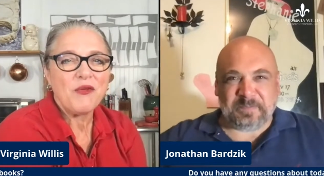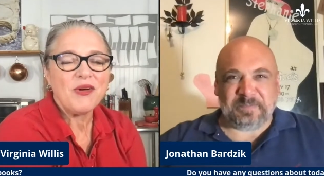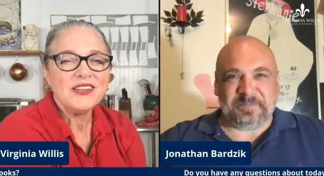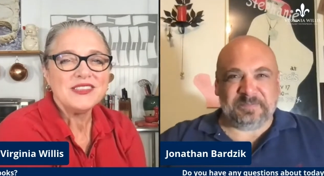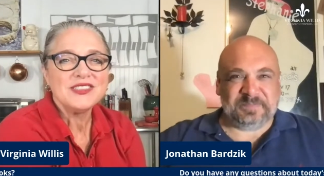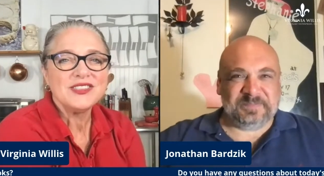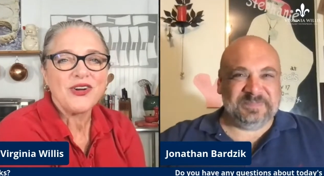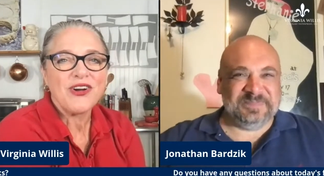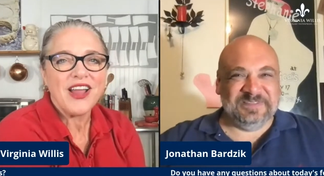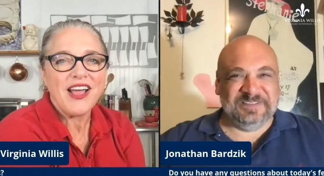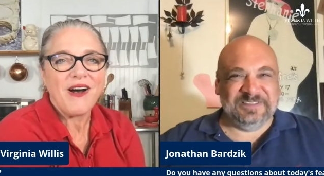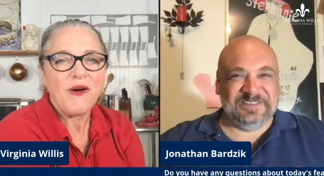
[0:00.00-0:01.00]
Speaker 1: I want to
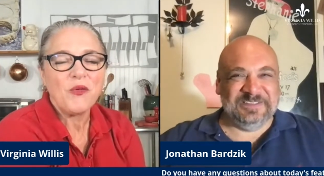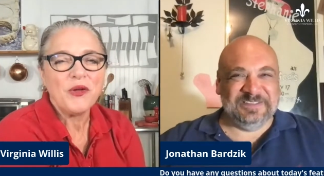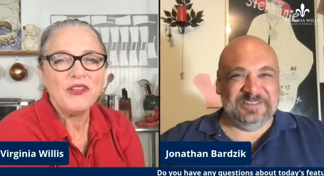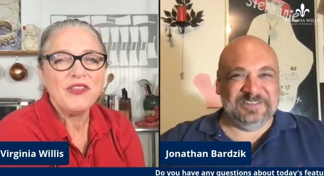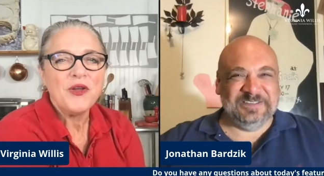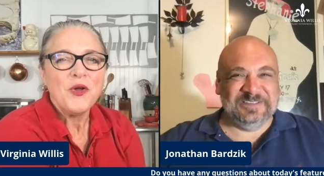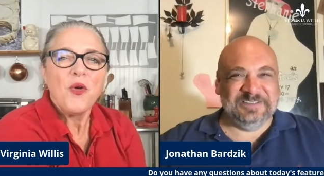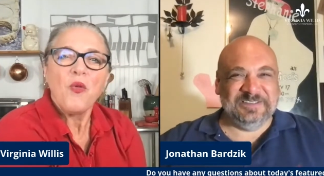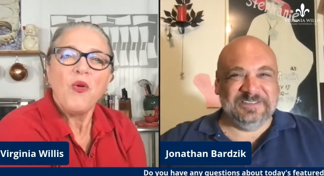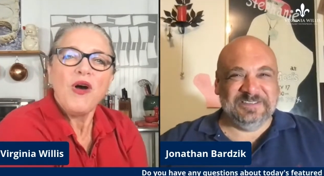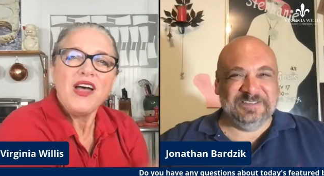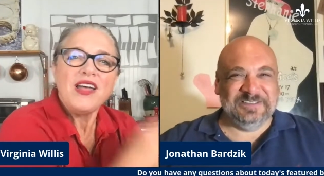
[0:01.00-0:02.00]
start out with
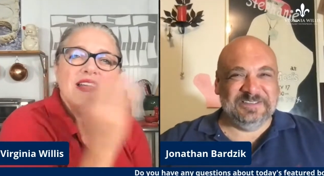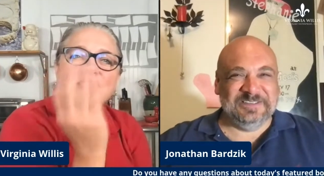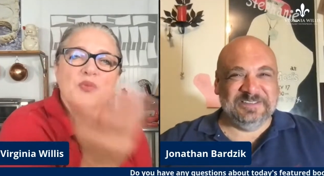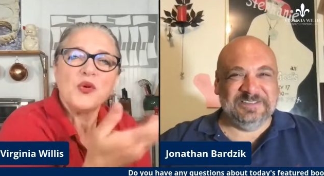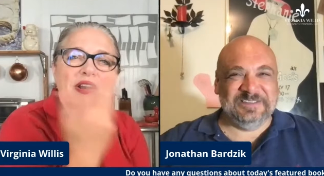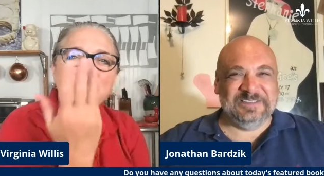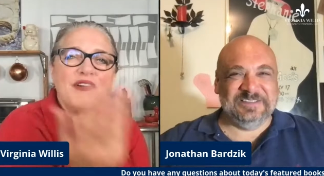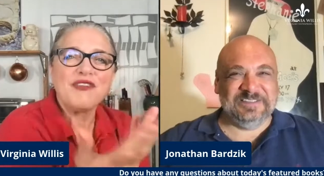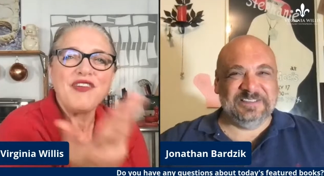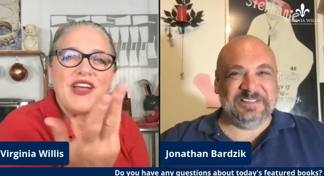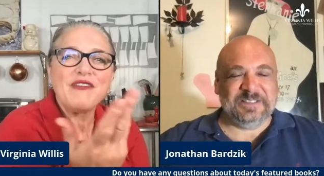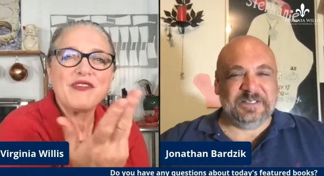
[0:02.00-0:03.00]
what is one of your
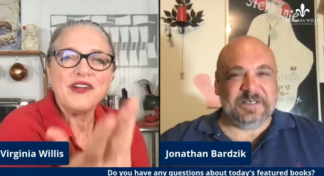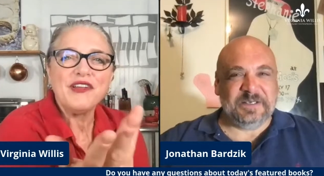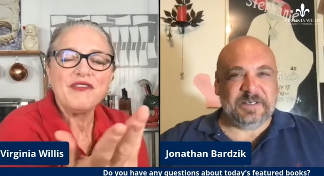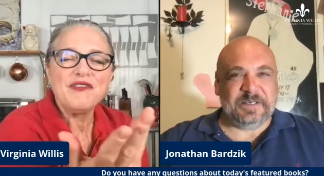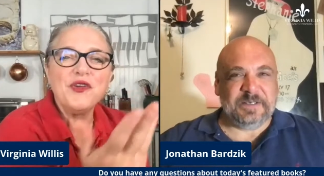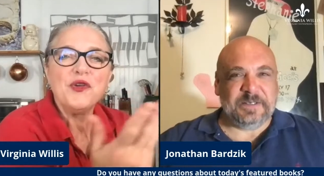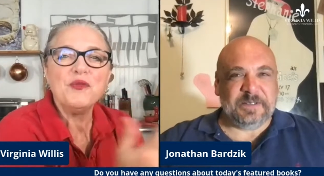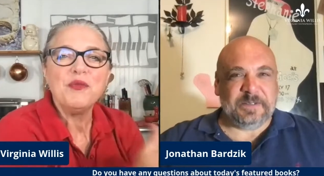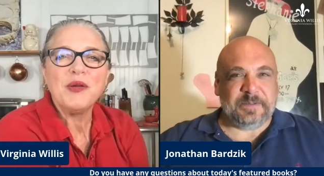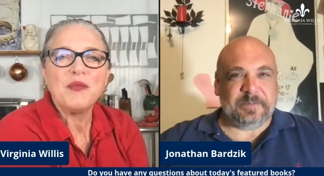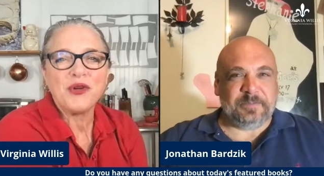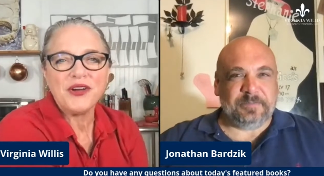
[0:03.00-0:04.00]
favorite food
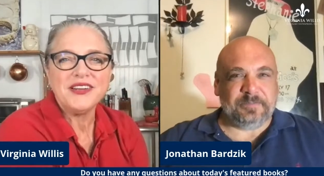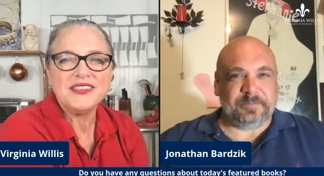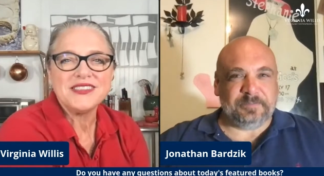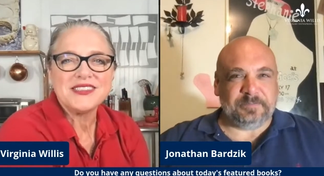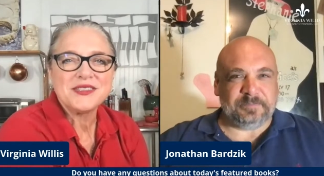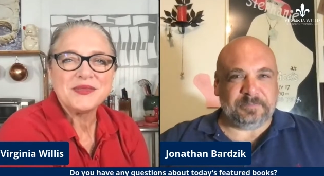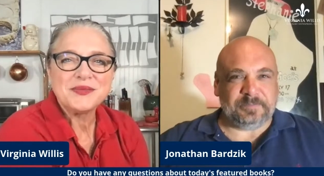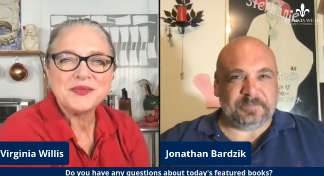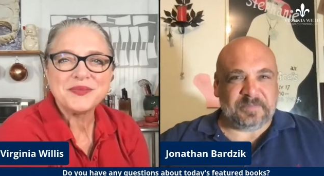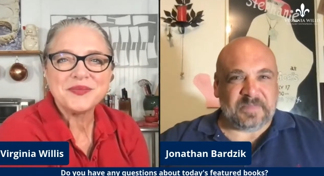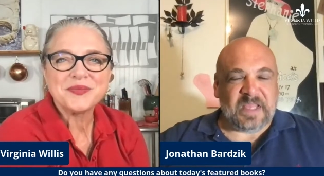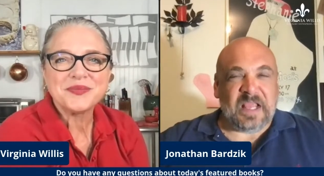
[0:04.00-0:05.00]
memories?
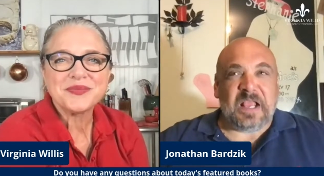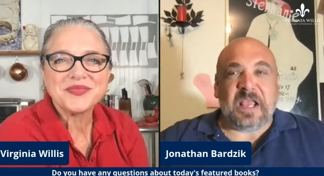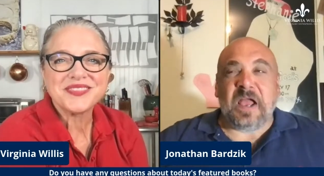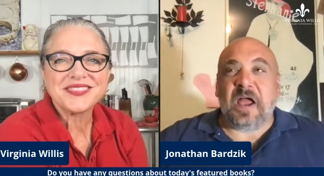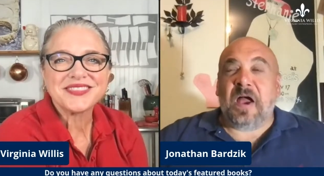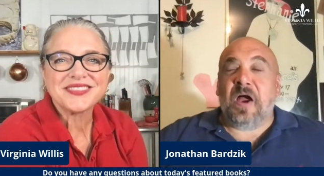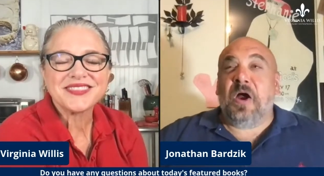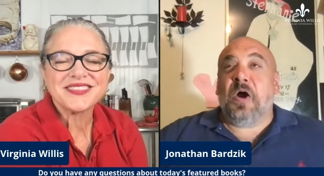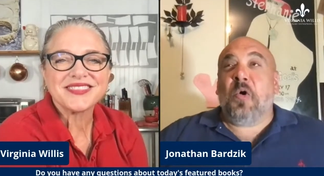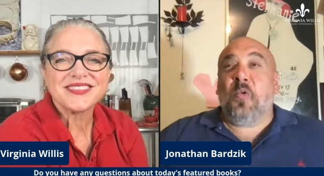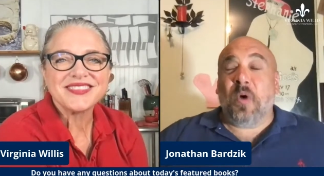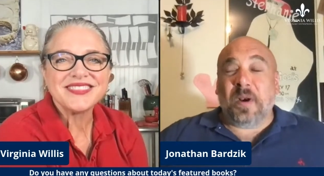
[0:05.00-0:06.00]

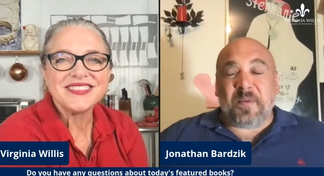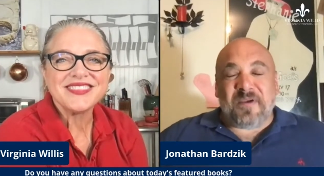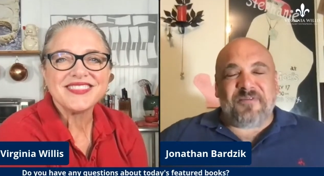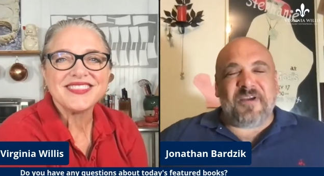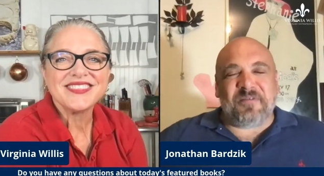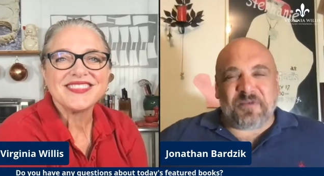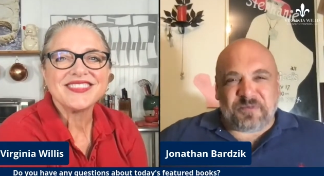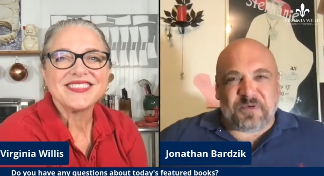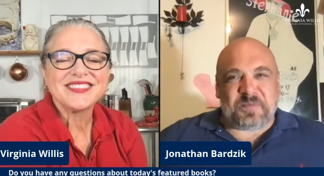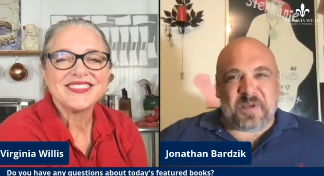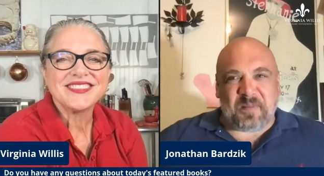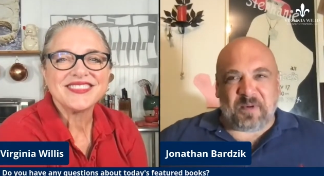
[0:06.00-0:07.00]
Speaker 2: One of my favorite
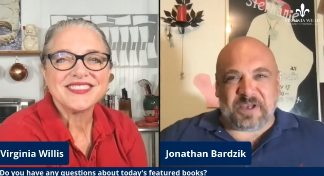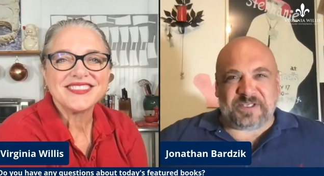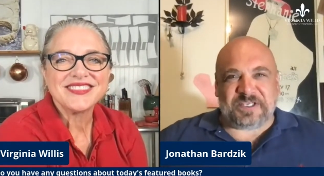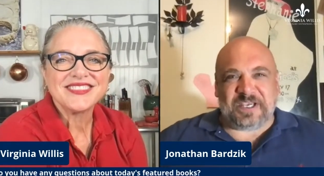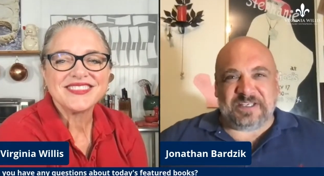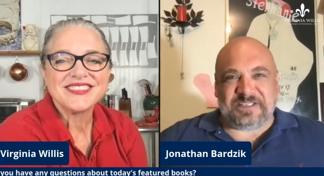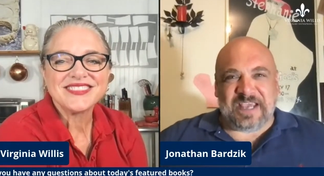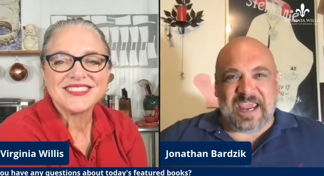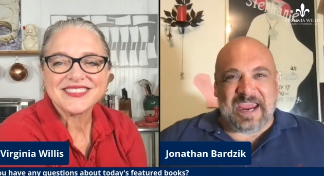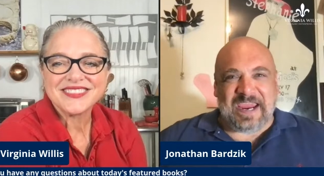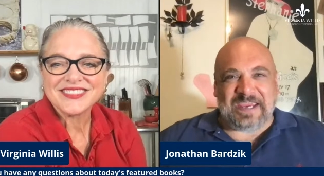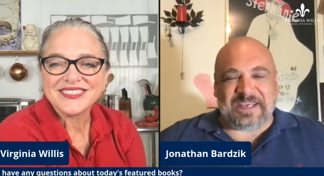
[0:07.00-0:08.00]
food memories is
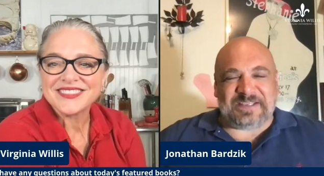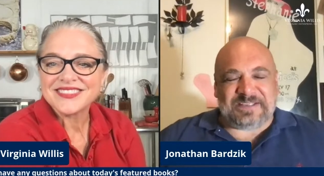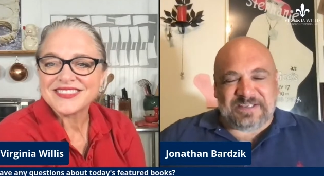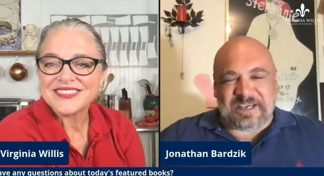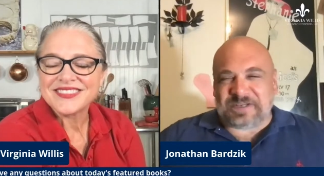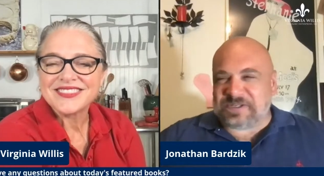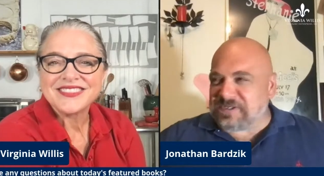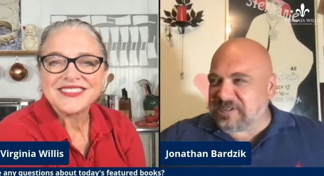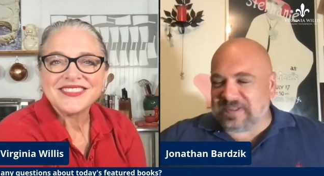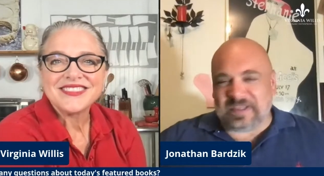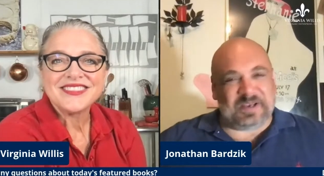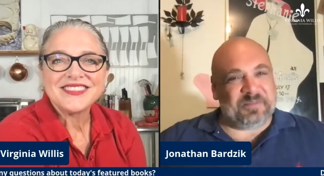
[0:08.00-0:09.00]
a
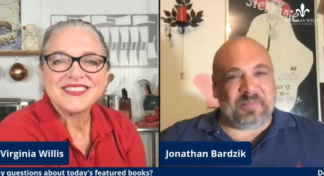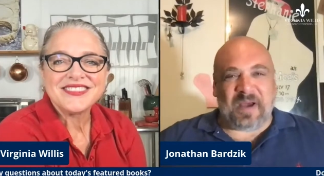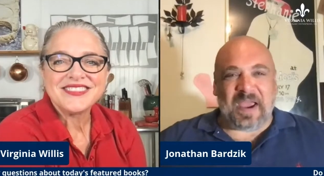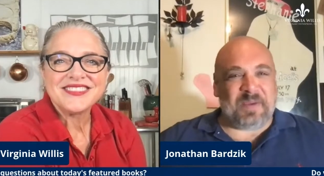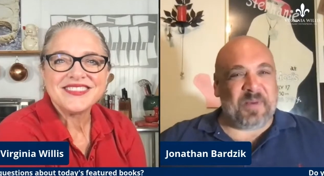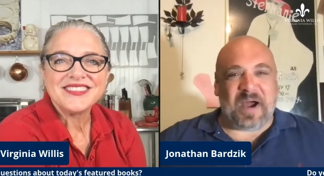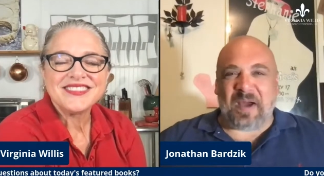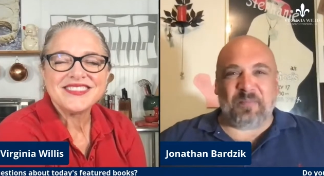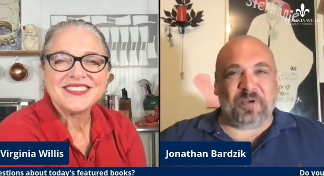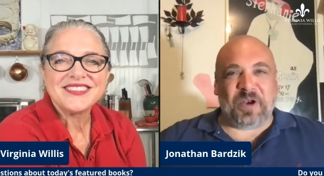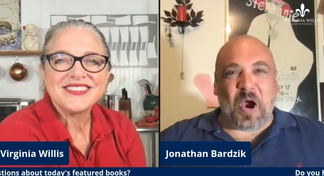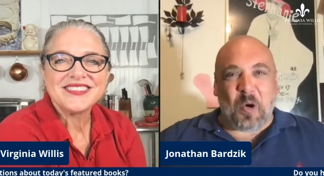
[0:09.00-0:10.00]
dish that my
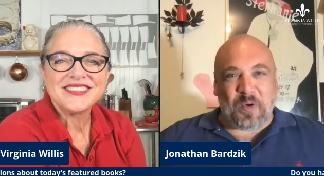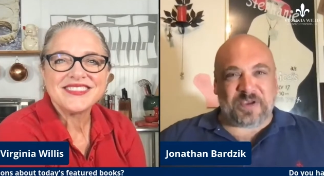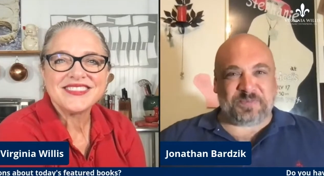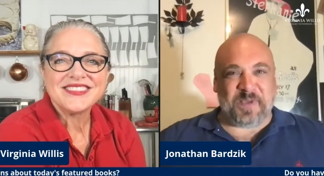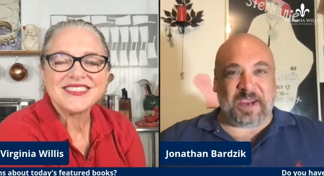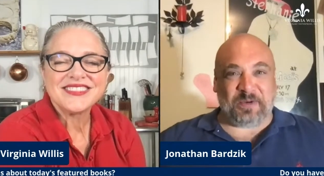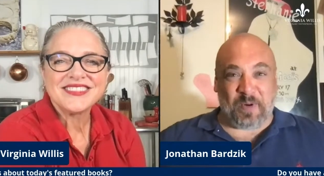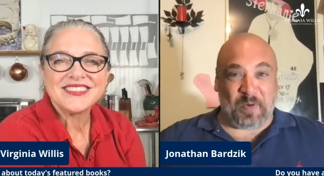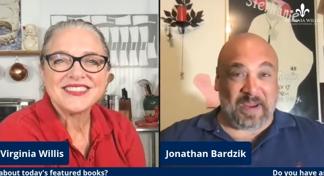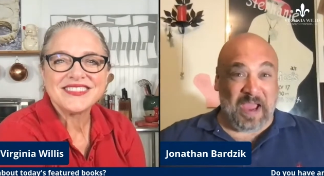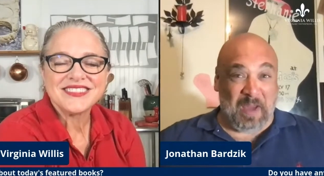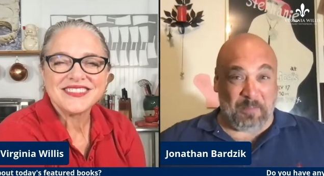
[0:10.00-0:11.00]
mom would always make
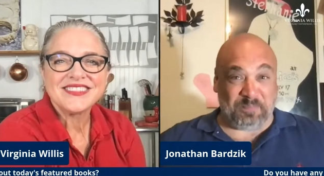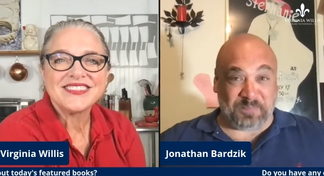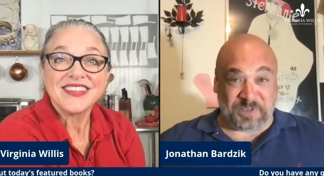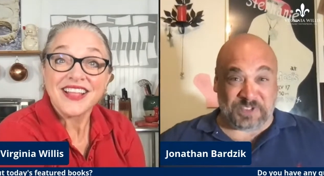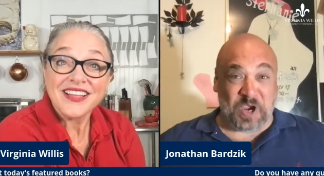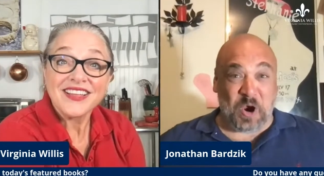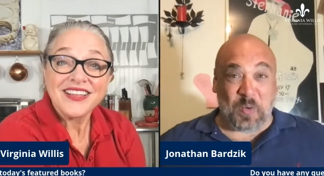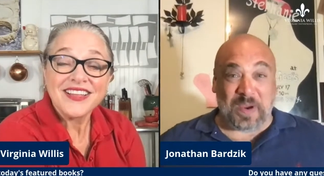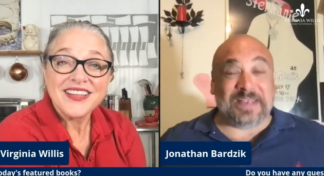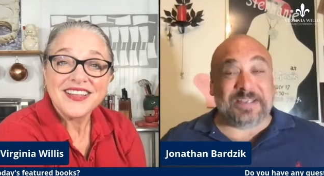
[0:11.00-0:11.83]
growing up so